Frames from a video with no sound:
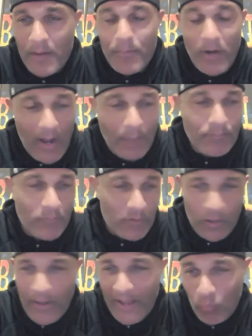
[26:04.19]
there, but, you
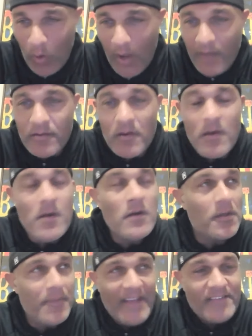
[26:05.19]
know, age-wise.
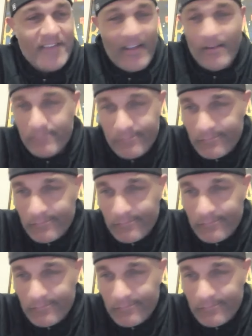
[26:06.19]
Could be eighteen.